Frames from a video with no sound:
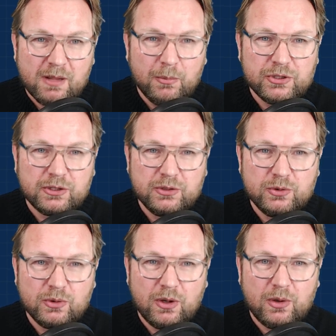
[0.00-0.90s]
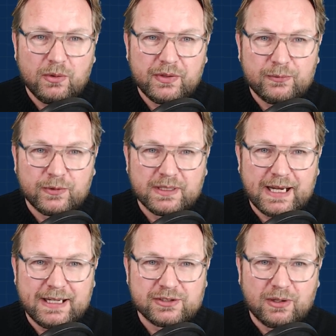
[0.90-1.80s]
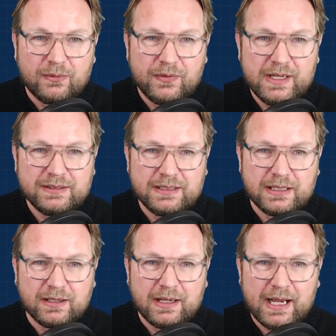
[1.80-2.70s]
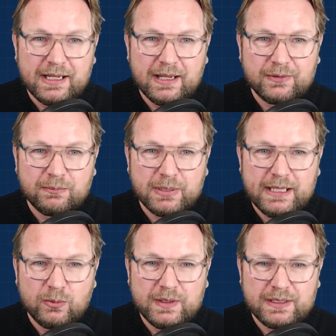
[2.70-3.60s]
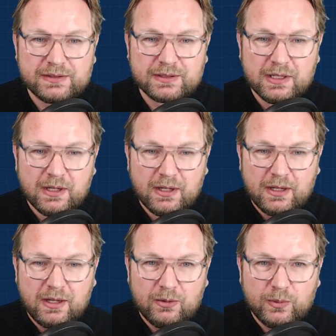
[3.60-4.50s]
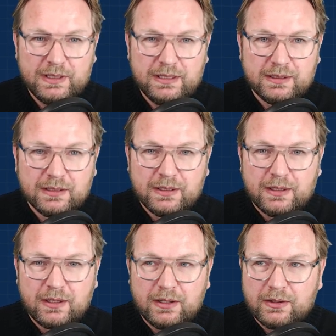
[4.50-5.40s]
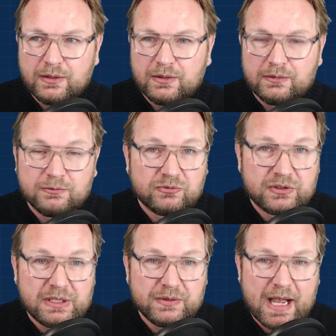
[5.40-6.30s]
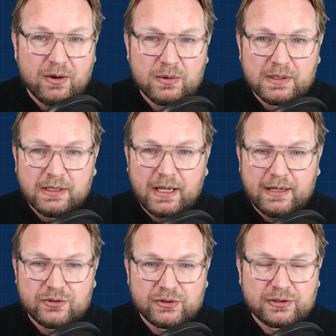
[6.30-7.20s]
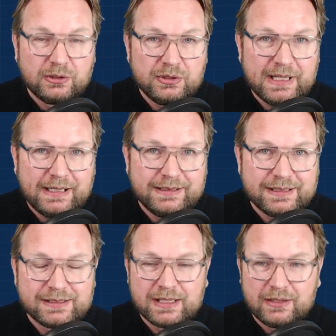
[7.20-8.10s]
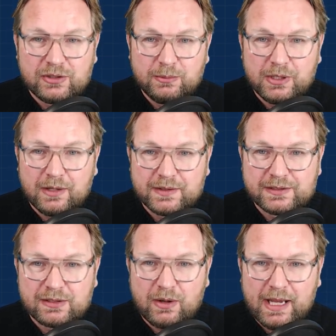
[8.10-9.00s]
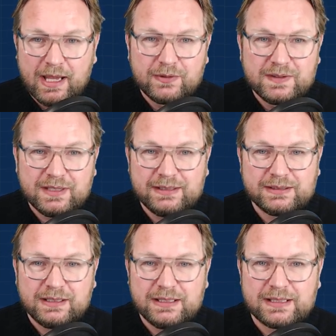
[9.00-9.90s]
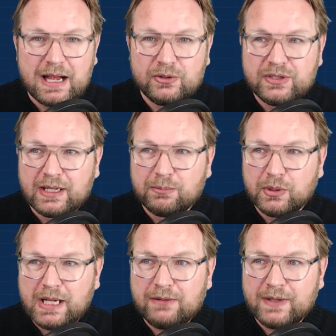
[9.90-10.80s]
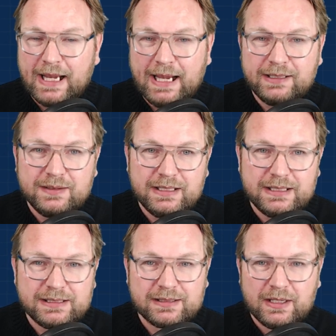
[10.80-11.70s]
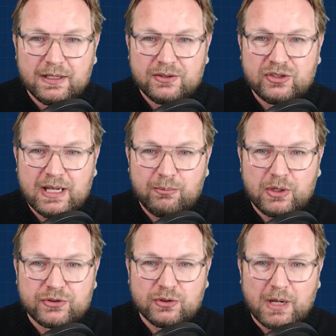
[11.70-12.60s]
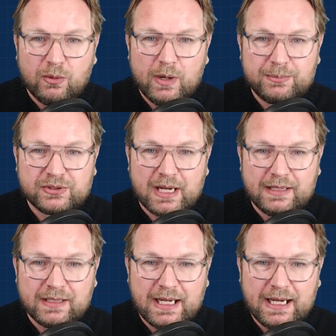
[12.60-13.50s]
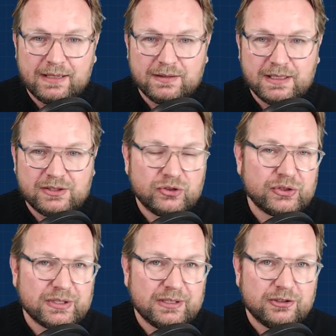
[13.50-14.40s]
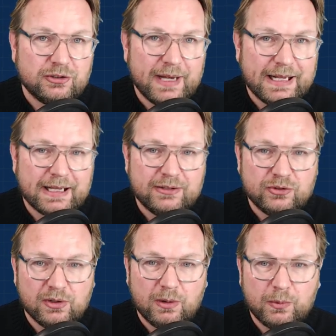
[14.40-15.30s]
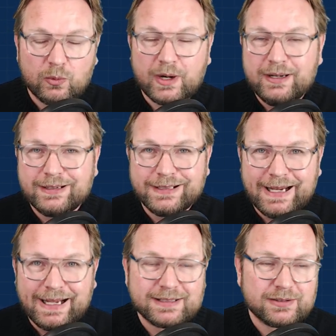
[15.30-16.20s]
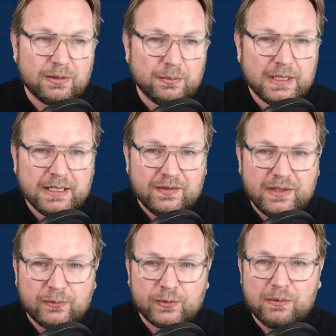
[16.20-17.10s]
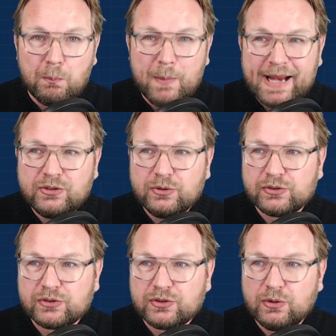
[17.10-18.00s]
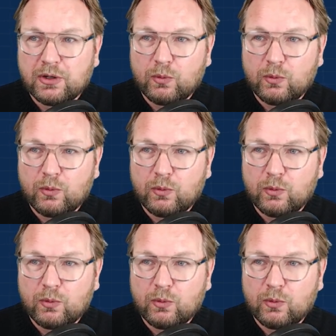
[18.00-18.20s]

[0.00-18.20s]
but you could do all different kinds of things in here. I haven't played with this really till now. I just looked at this, to be honest, so I haven't tested this out yet, but I've added this chatbot to my website, and it's just a drag and drop where you can add some different menus to your